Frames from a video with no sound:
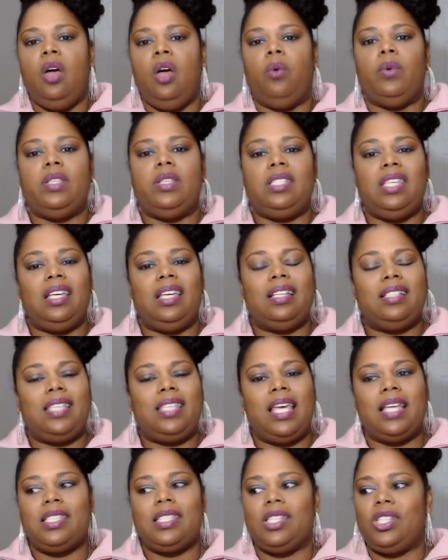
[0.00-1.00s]
We see
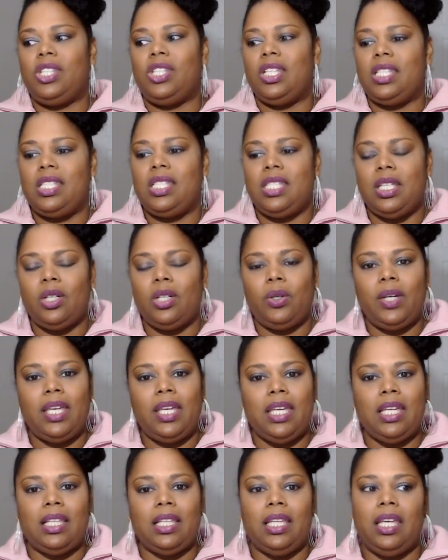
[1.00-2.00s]
Contessa, she's still
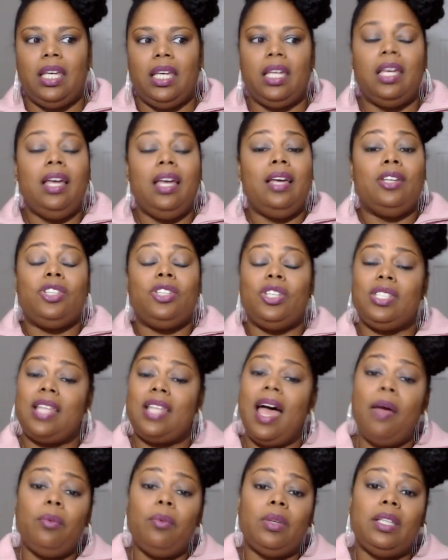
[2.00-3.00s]
healing. She's
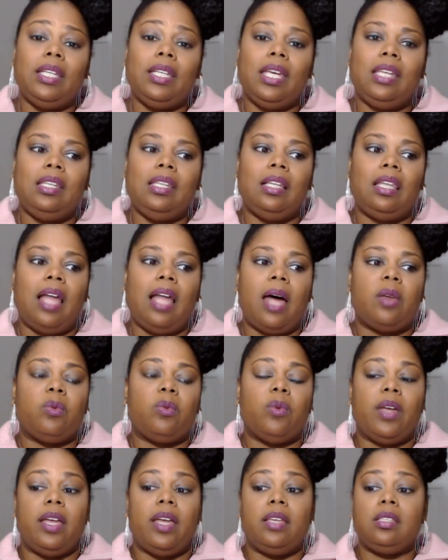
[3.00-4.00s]
not really getting a lot of
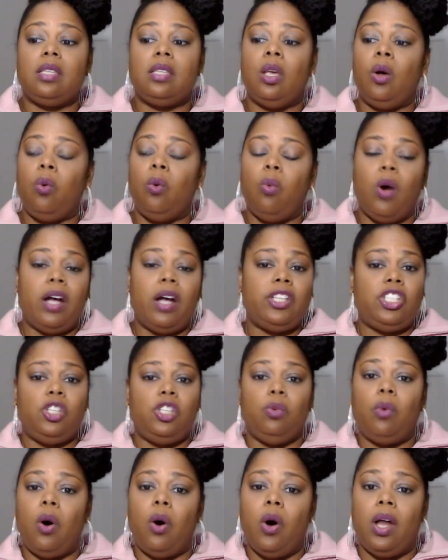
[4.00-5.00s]
rest. One,
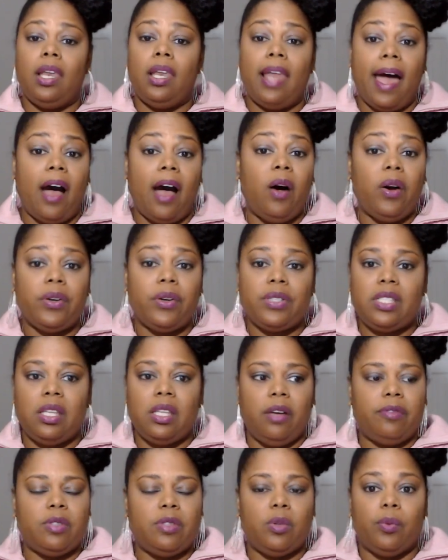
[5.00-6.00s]
she won't allow
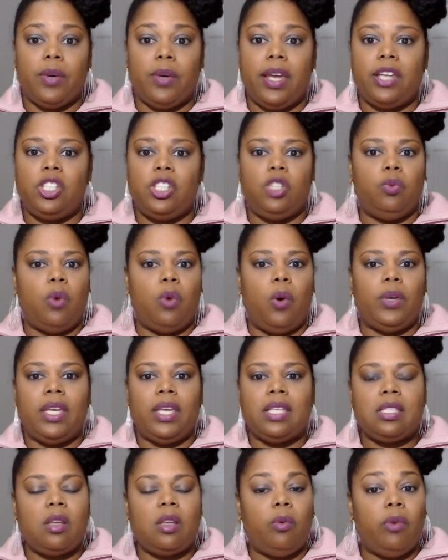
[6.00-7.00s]
herself to rest. She won't
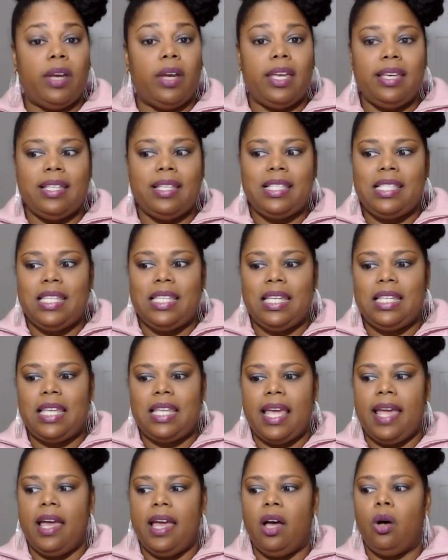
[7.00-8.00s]
get somewhere and sit
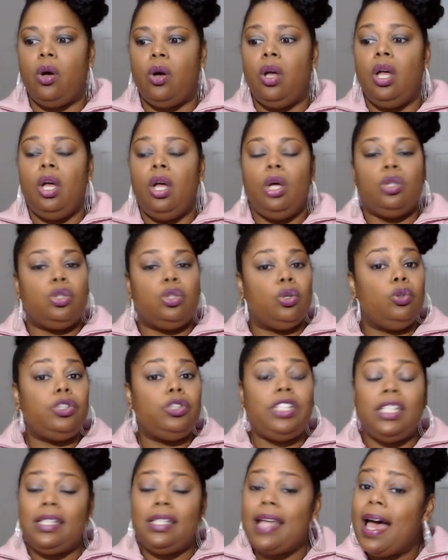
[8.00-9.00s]
down. Two,
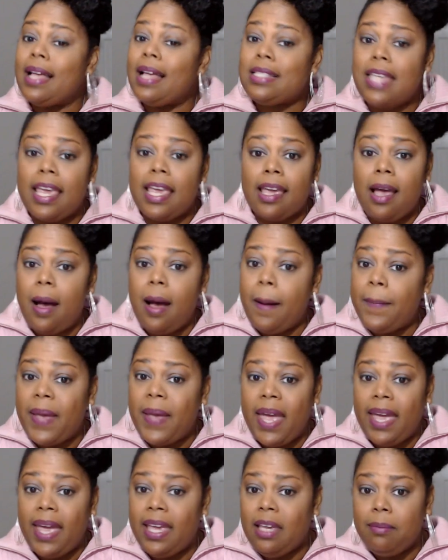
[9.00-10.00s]
she's not taking her
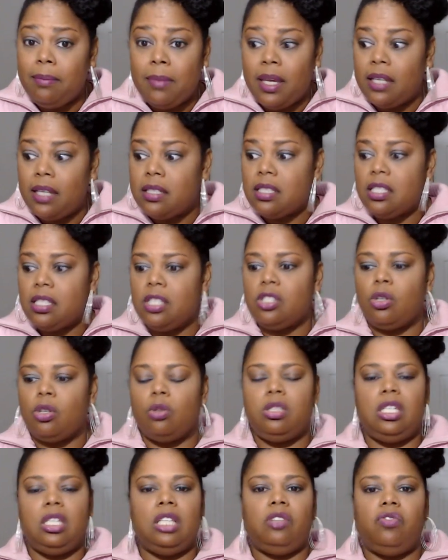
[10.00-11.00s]
pain medicine. So
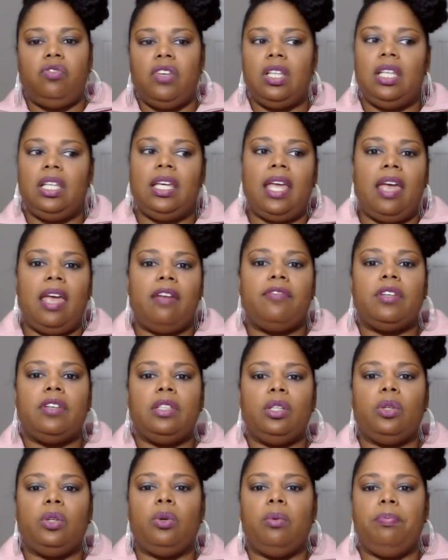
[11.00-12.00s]
she's feeling every
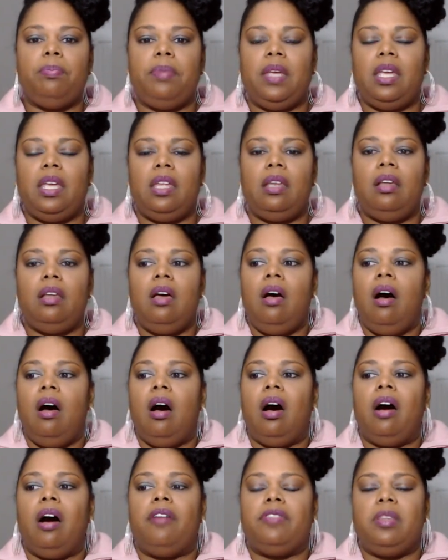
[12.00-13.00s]
little bit
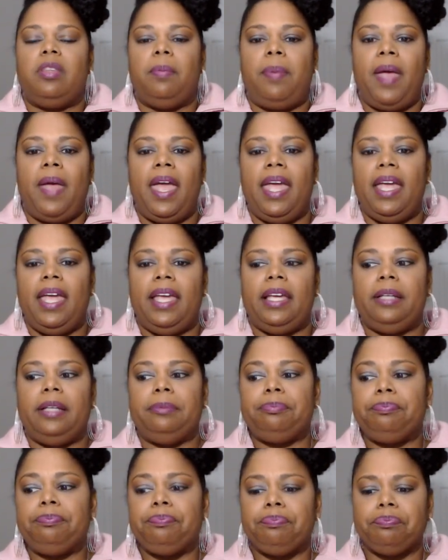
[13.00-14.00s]
of the
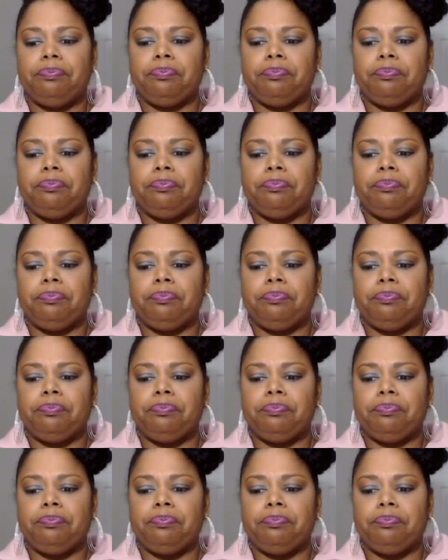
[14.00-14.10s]
pain.